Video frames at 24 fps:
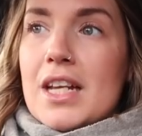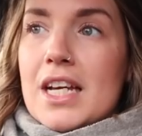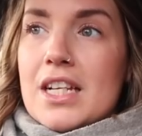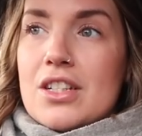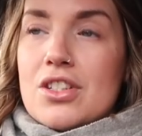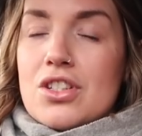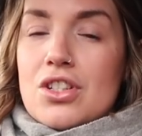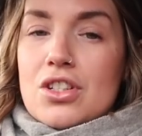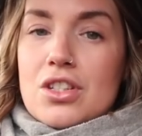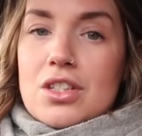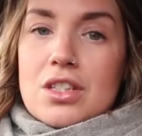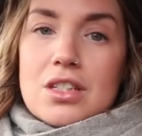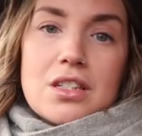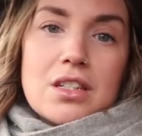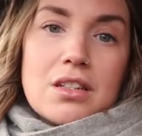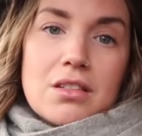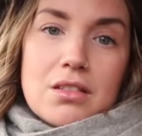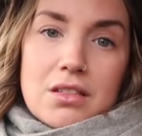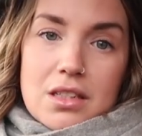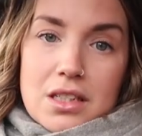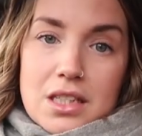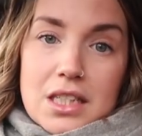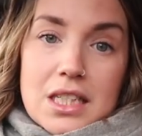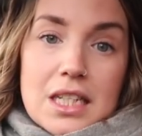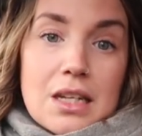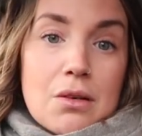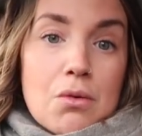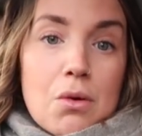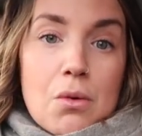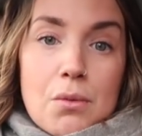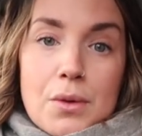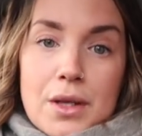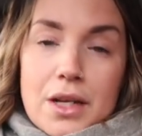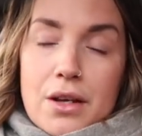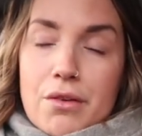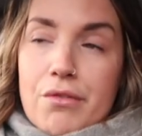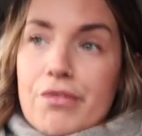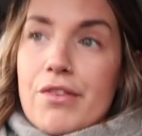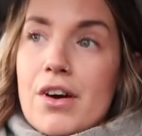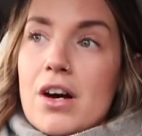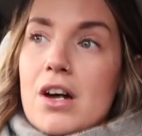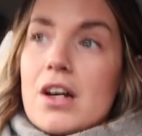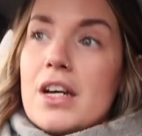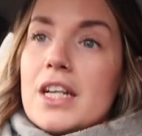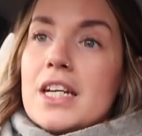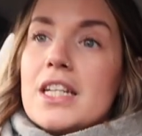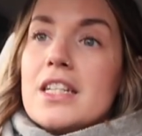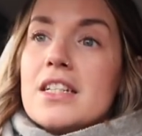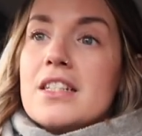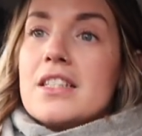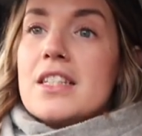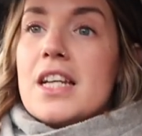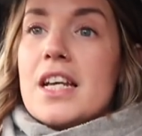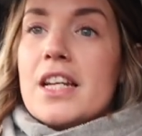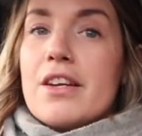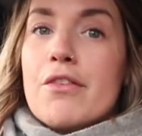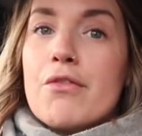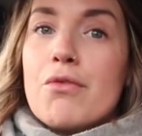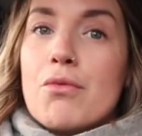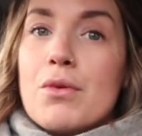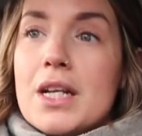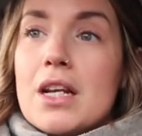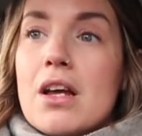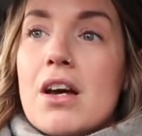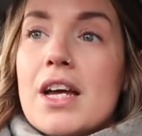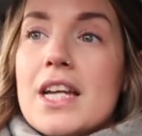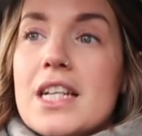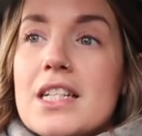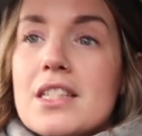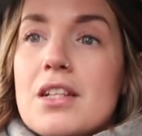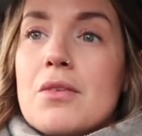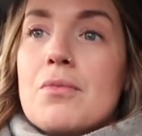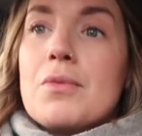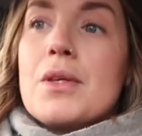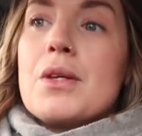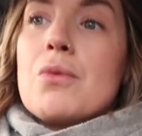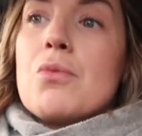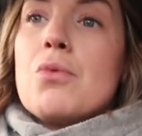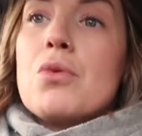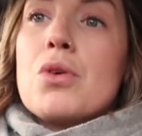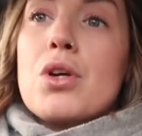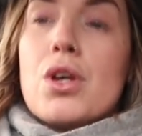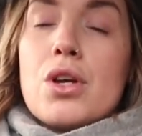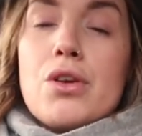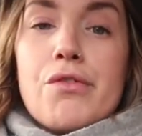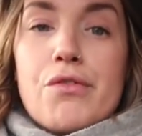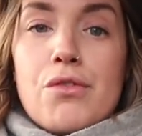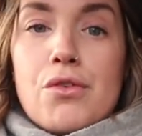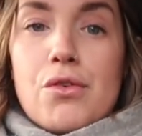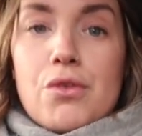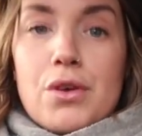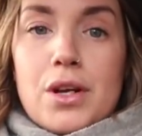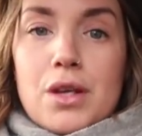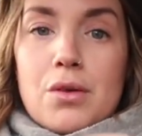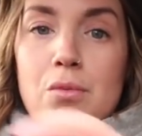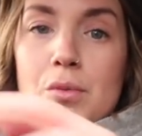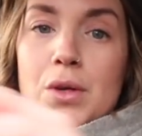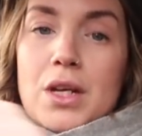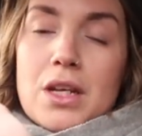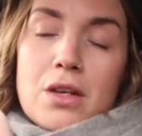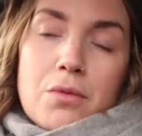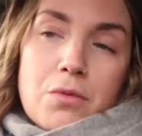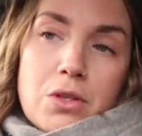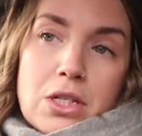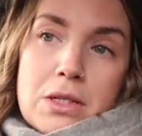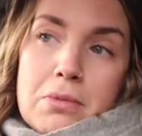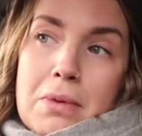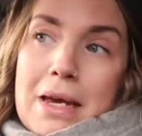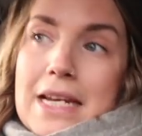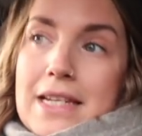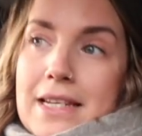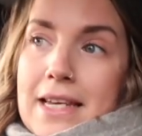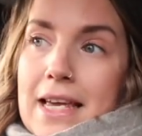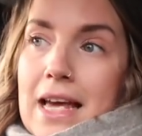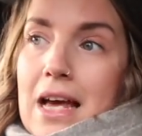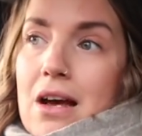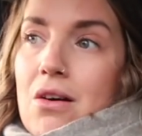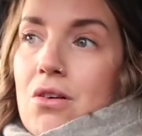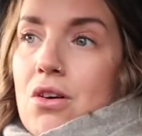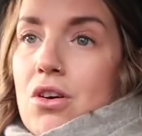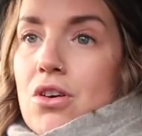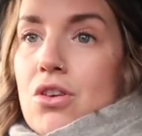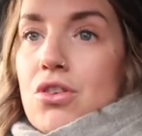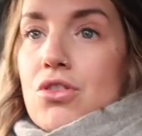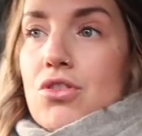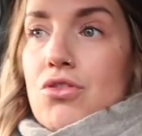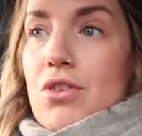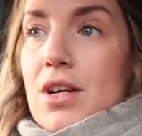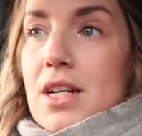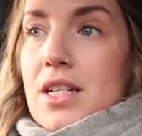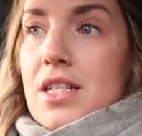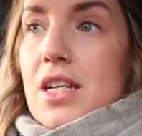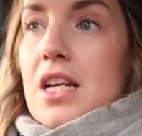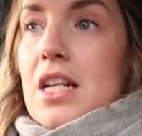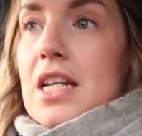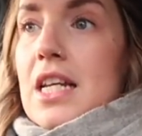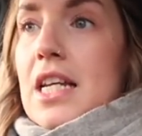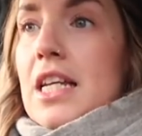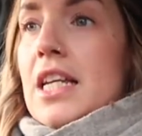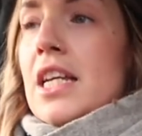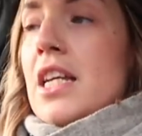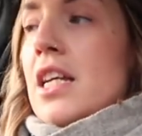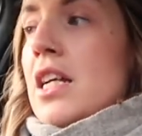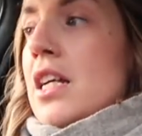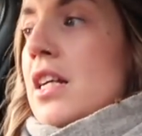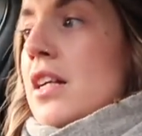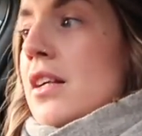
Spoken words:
let's just see what we can find. And if we like something, we'll go for it. And we can just pay to get out our contract early.